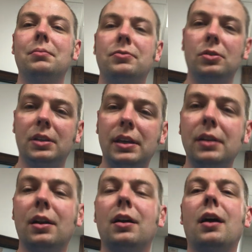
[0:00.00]
Him fully
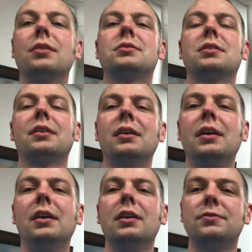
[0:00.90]
heal our hearts and
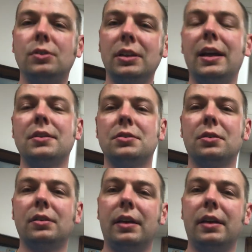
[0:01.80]
fully enter.